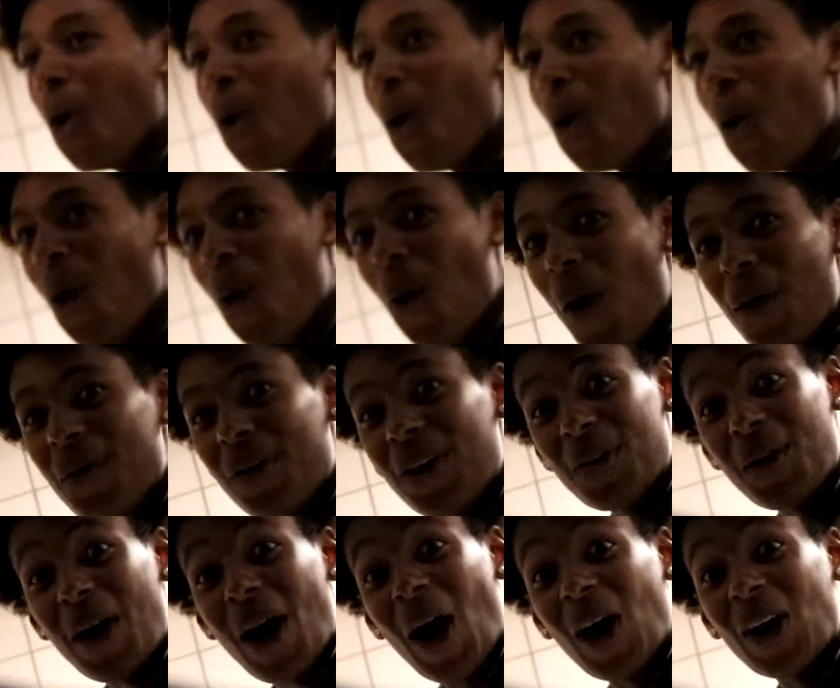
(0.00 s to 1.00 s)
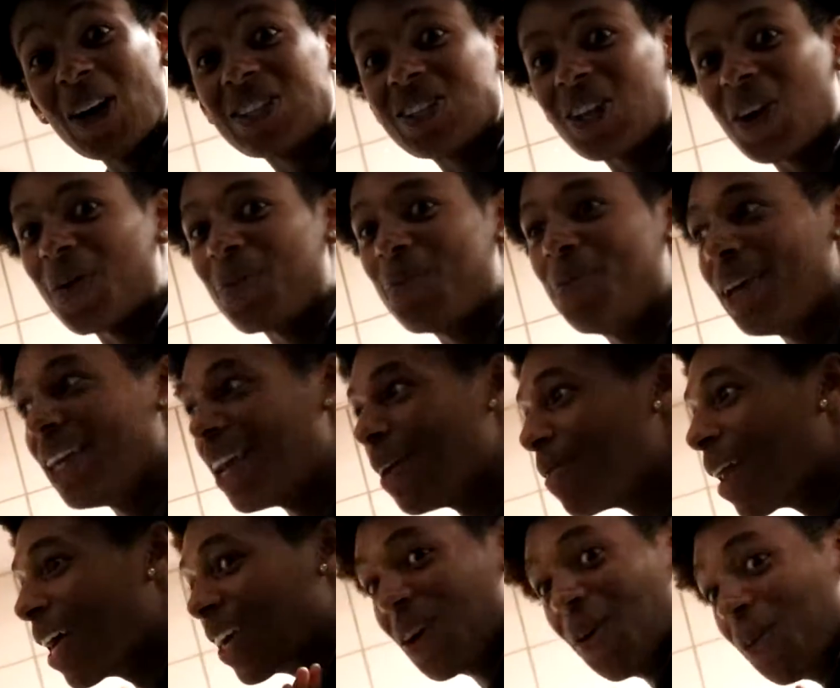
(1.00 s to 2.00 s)
Ooh, my heart started beating. I'm
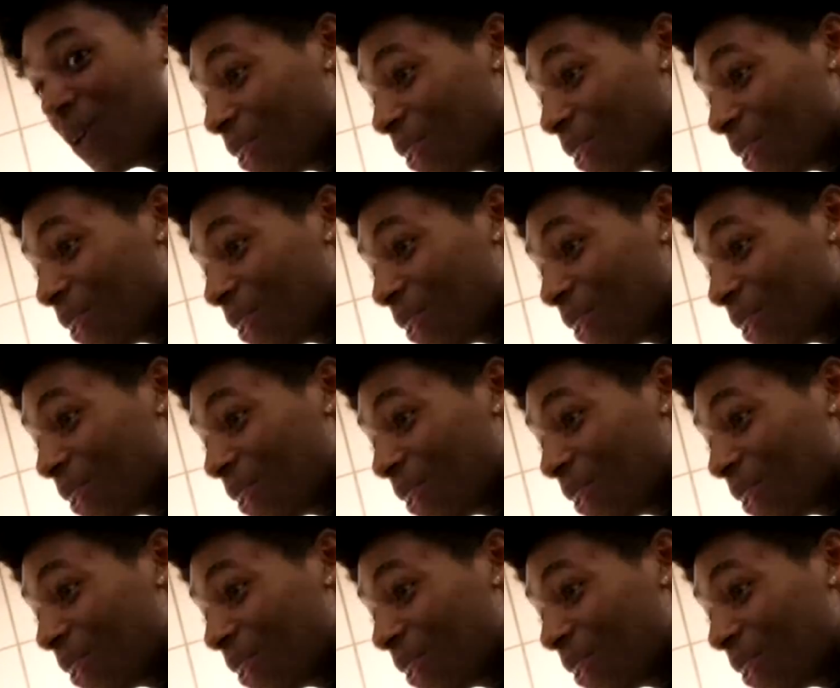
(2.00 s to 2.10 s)
like, yo,